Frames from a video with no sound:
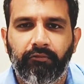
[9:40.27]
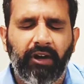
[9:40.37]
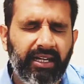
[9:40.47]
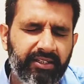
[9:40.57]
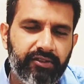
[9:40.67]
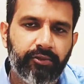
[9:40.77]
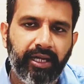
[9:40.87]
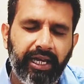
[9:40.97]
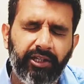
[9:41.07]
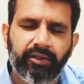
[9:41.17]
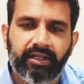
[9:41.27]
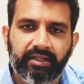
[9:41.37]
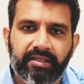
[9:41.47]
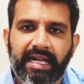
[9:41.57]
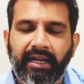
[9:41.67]
One is to aid your
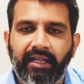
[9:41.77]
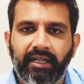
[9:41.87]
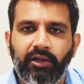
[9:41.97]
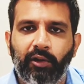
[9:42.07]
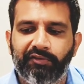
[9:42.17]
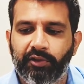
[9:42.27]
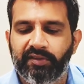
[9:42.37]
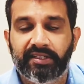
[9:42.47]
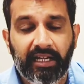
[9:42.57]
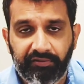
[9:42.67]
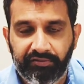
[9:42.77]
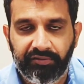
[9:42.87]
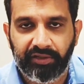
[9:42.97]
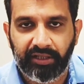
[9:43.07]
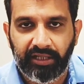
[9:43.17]
understanding of
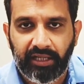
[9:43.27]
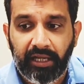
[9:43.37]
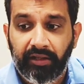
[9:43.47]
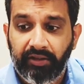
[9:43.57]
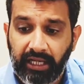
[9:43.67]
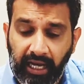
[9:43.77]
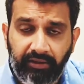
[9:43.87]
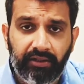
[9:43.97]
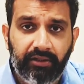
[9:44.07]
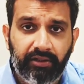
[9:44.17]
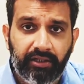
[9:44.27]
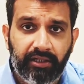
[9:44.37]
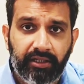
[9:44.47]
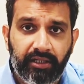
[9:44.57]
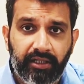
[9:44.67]
yourself. The other
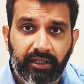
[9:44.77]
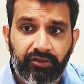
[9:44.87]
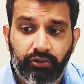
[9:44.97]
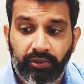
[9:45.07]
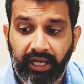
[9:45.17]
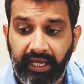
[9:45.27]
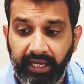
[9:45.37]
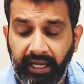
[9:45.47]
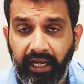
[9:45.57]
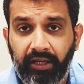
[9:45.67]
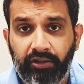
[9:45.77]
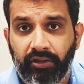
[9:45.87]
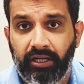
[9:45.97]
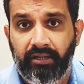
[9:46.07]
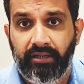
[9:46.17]
is to aid
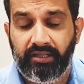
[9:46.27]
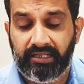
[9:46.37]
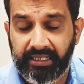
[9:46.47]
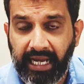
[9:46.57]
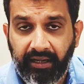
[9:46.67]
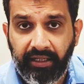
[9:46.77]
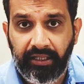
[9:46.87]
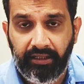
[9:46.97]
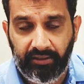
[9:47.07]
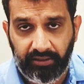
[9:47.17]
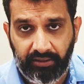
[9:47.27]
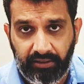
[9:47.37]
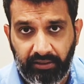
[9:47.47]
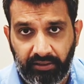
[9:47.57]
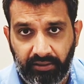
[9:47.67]
your understanding
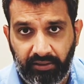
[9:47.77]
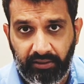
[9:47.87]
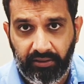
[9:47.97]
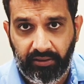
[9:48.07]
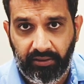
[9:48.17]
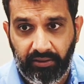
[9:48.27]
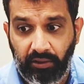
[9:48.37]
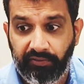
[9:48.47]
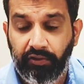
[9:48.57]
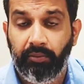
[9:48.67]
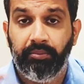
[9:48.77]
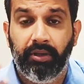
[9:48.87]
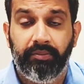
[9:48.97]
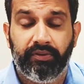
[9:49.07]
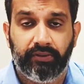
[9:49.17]
of your
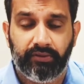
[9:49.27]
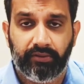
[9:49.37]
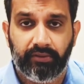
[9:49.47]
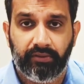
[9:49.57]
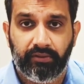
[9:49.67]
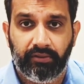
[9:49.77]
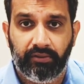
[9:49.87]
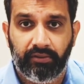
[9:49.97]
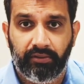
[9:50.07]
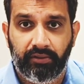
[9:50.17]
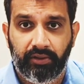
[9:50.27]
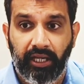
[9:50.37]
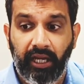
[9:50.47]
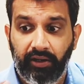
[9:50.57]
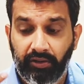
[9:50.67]
purpose.
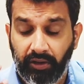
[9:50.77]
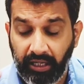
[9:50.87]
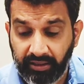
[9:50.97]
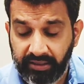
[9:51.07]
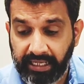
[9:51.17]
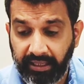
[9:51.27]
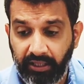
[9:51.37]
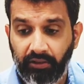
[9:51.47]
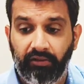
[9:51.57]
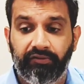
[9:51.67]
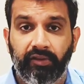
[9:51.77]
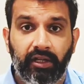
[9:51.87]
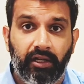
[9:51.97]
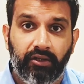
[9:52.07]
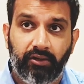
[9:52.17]
Aid your understanding of
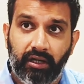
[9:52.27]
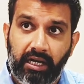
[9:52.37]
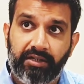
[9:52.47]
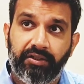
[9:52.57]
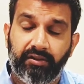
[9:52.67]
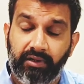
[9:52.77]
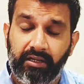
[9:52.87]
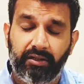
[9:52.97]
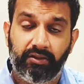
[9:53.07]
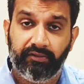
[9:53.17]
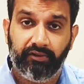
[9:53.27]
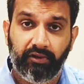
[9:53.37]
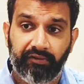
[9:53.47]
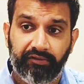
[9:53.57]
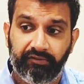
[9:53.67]
your Akashic records,
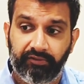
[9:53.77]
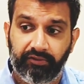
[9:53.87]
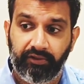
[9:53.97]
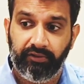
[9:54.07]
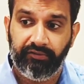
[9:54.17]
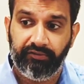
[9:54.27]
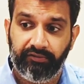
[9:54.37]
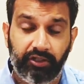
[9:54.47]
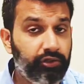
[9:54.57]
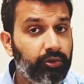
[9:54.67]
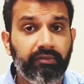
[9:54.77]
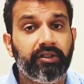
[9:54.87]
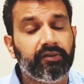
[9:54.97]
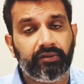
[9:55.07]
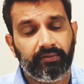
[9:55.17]
of the
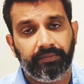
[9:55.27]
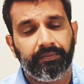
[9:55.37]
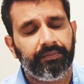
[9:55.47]
universe.